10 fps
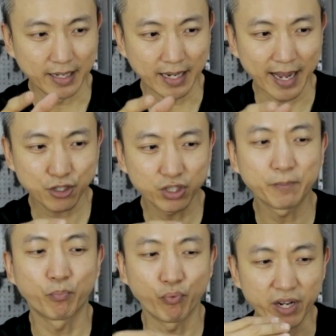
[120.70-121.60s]
It
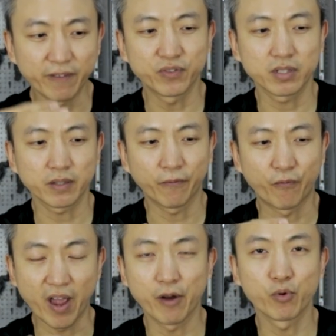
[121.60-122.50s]
actually breathes
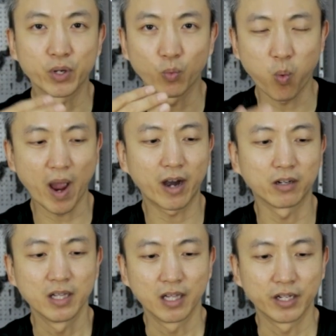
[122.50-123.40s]
very
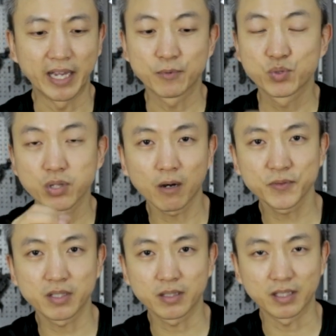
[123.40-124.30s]
well. It
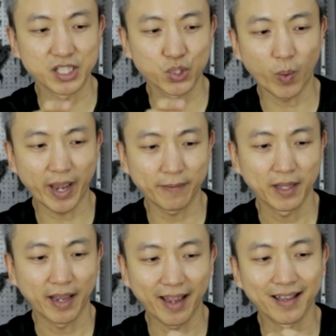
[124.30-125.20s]
absorbs the
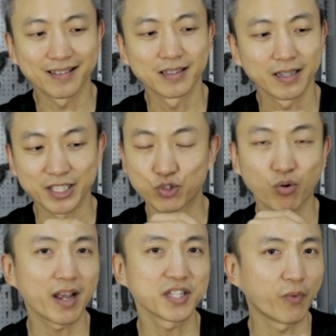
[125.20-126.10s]
sweat and it
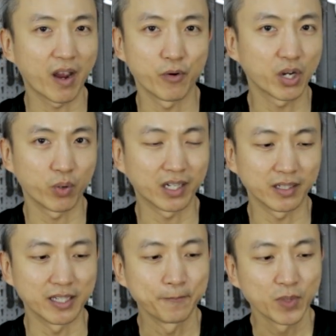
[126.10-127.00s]
dries very
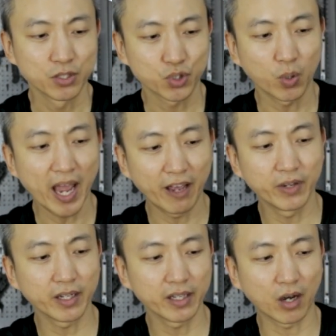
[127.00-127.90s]
quickly. So
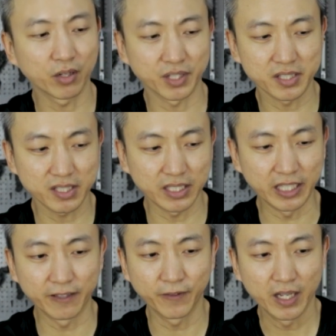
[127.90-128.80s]
having it on the
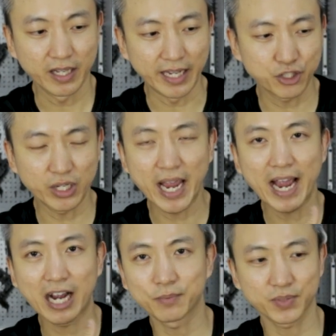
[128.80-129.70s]
sleeve, it actually
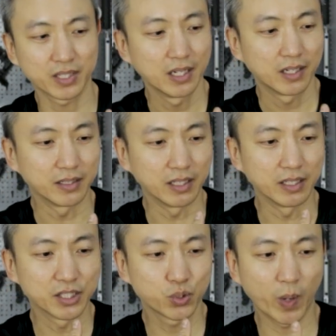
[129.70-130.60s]
helps
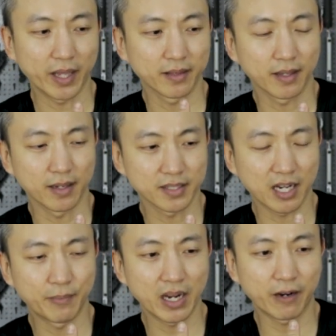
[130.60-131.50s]
the sweat that is
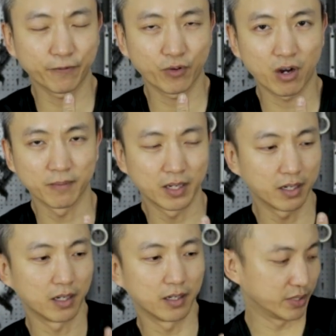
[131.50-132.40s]
coming out from
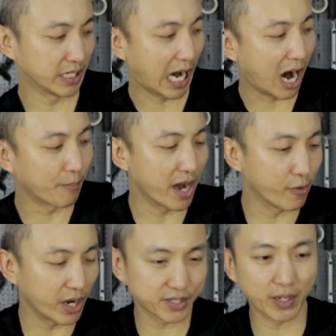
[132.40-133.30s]
the arm
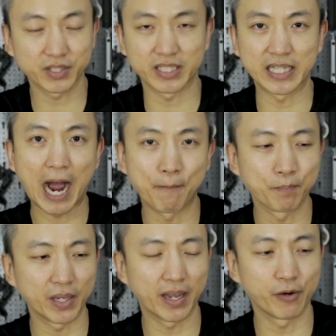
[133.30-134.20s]
area as well as the
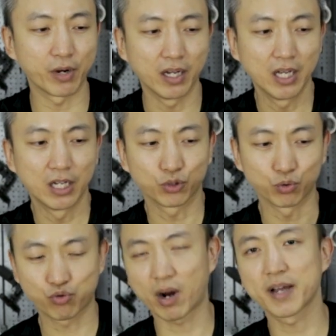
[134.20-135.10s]
armpit area
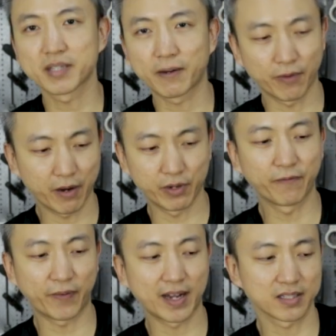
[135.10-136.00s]
to dries up very
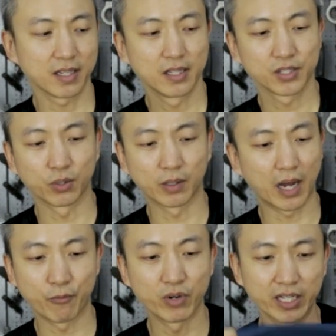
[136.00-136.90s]
fast. So
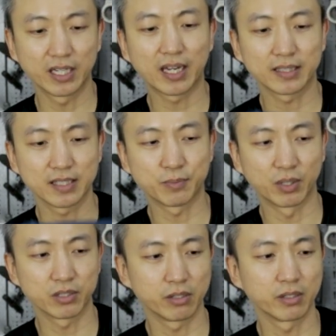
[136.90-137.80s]
I really like this
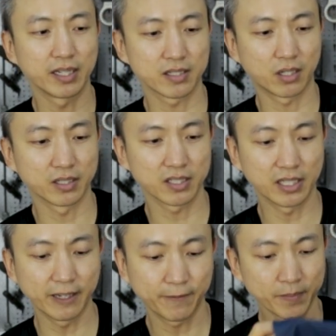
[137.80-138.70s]
material that's on the
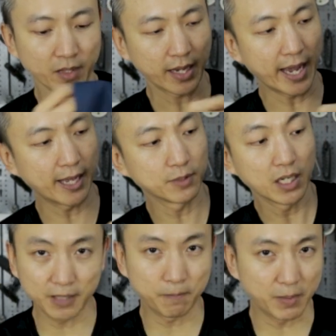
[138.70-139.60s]
sleeve, and
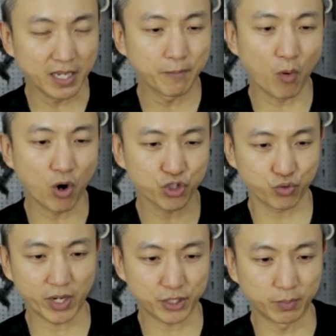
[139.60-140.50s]
it being more
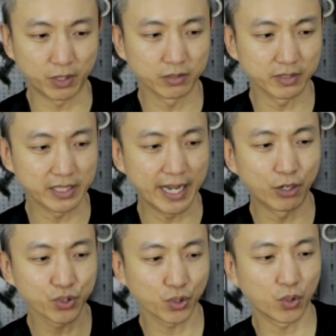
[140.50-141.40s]
stretchable, it
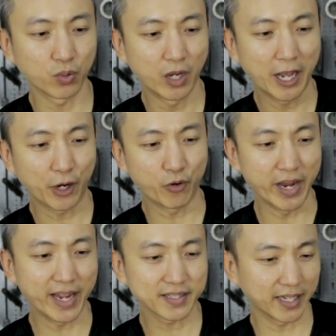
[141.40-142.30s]
also
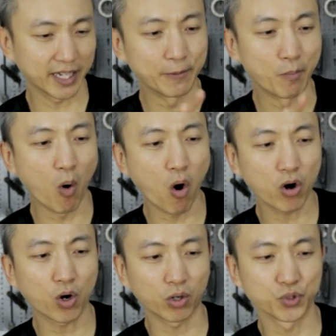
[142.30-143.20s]
creates a
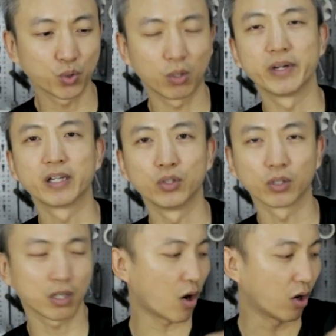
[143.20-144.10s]
more contouring
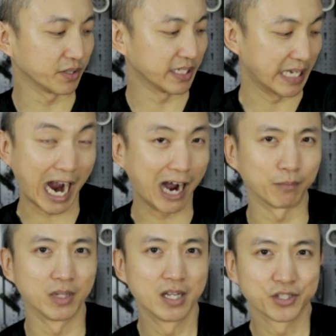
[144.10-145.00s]
look on the
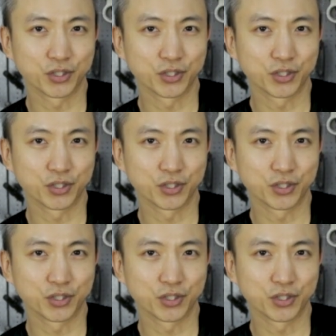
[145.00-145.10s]
arm.